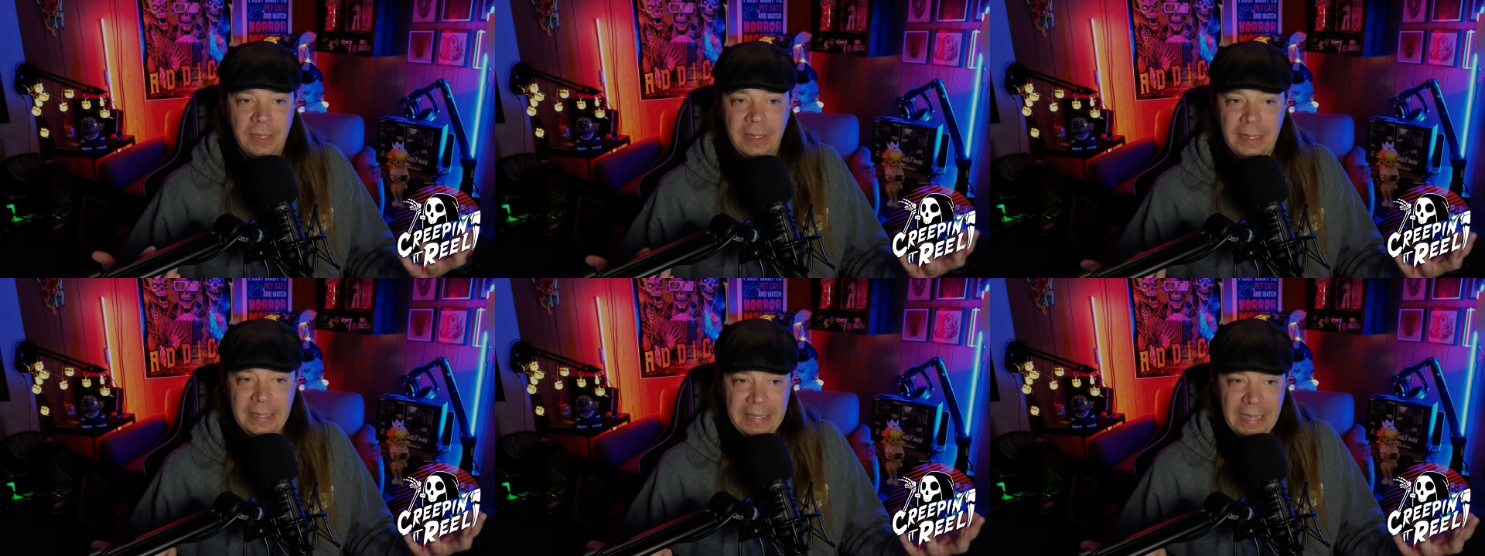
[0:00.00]

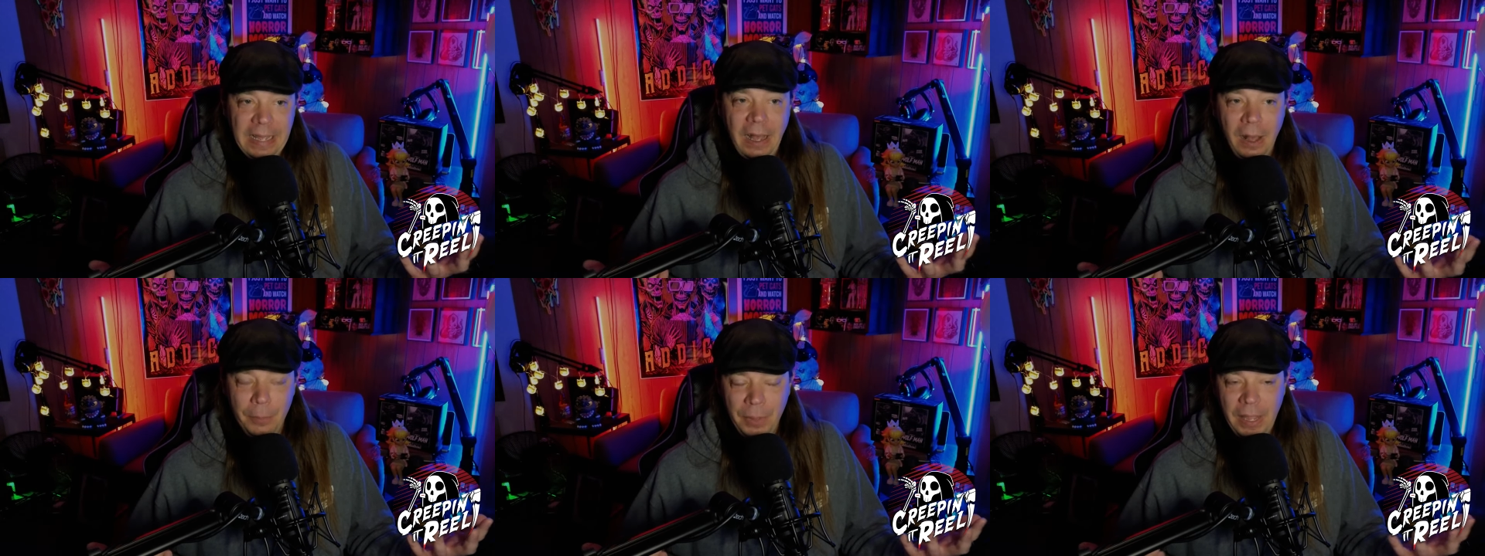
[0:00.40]
get
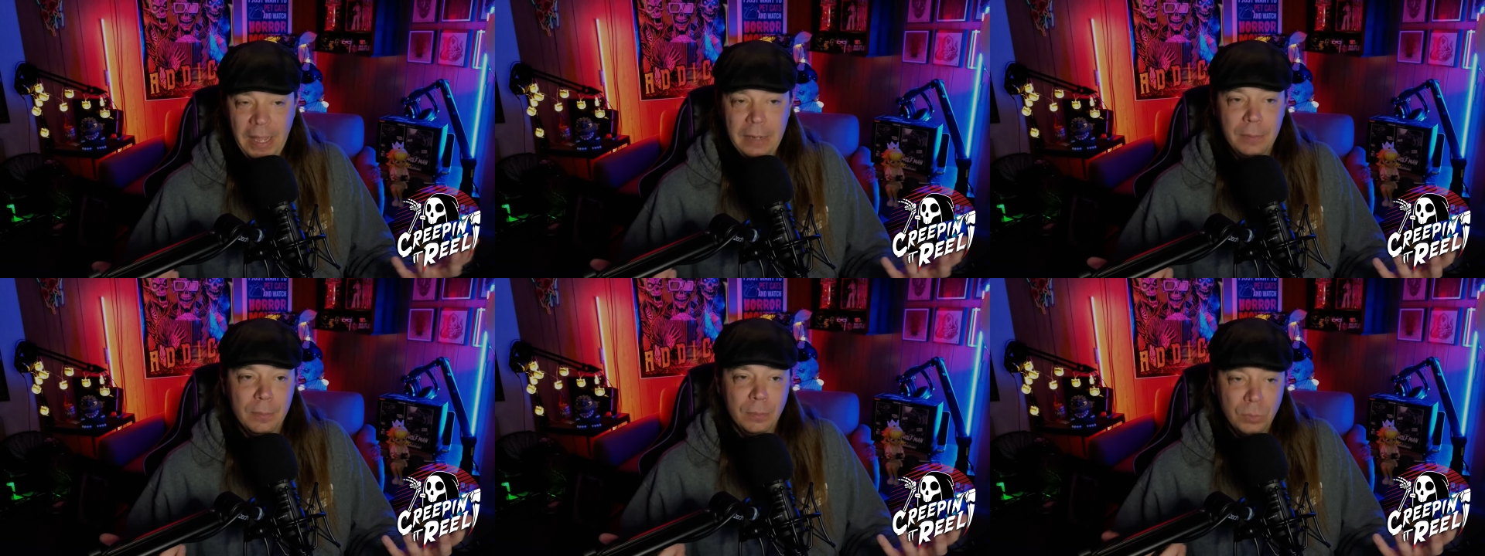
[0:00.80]
up
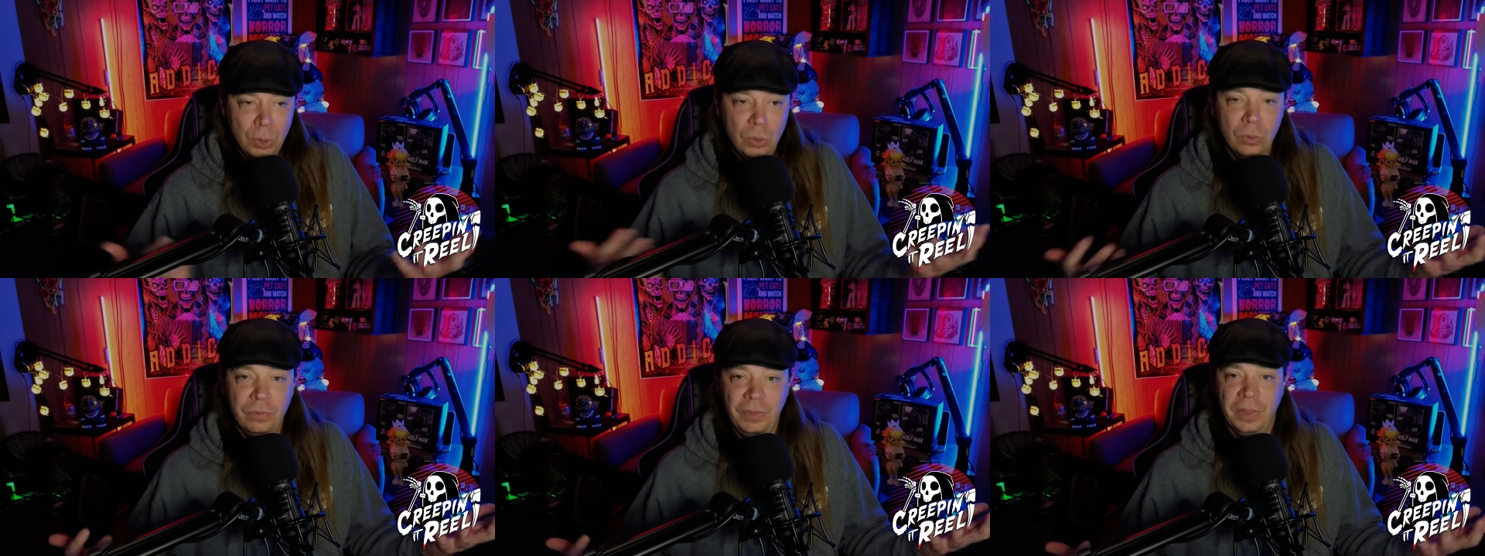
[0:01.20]
and
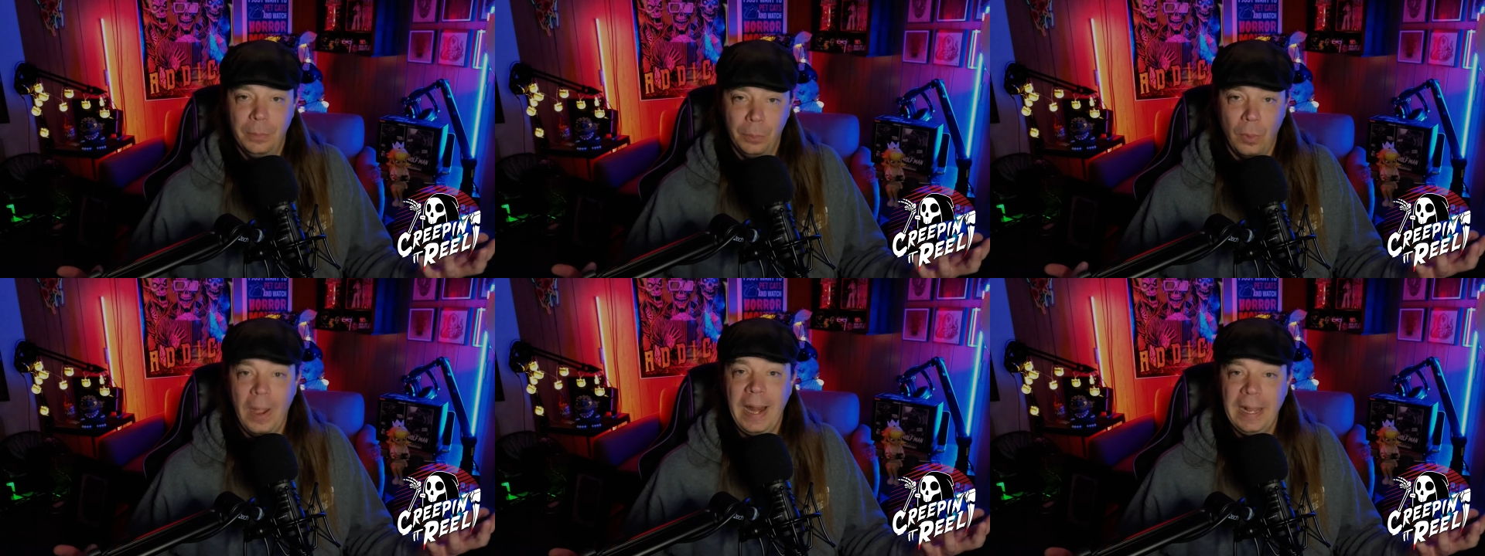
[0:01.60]
move the
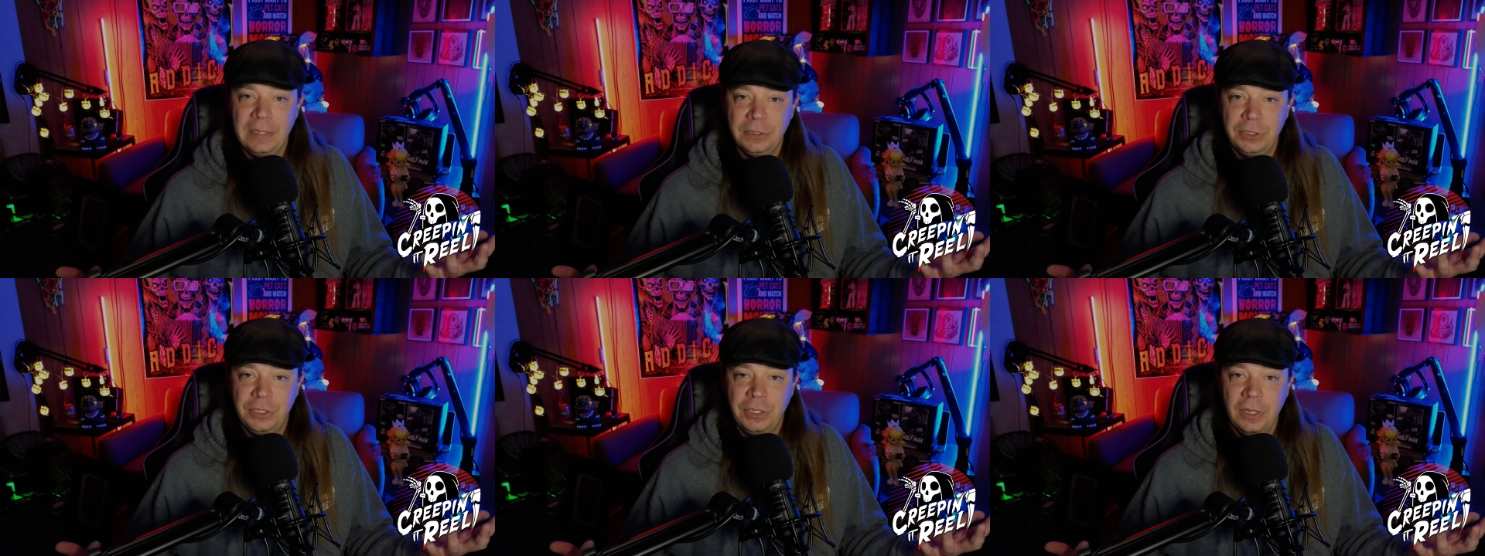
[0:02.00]

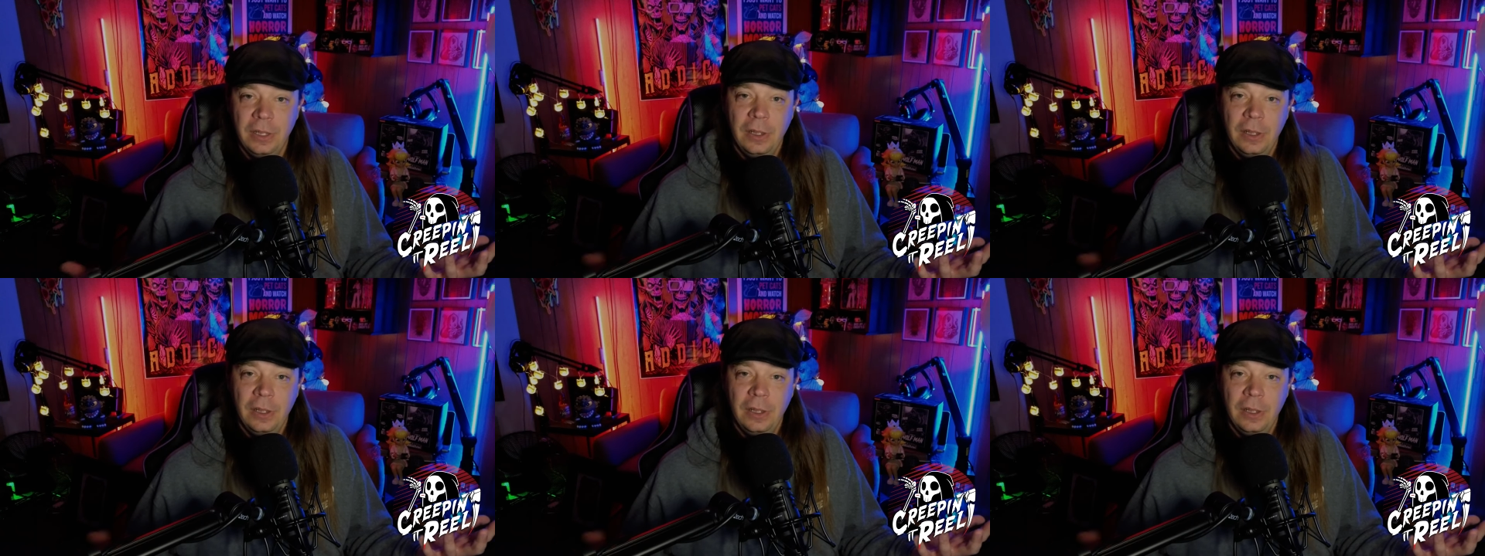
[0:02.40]
branch,